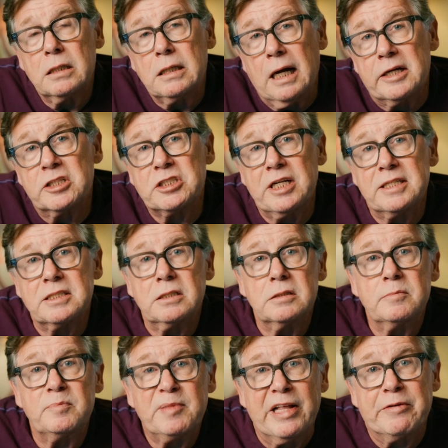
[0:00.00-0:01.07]
got a chance to
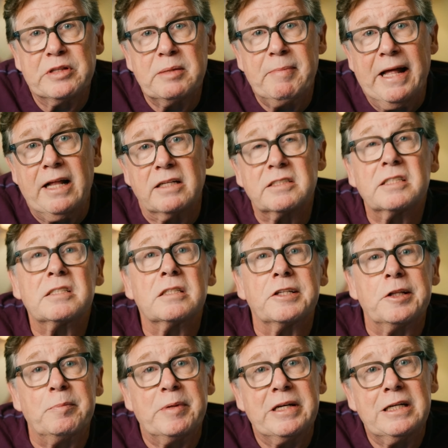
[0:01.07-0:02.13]
play with the balances a
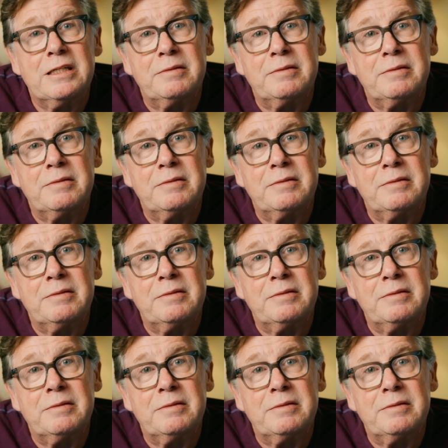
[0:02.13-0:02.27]
little bit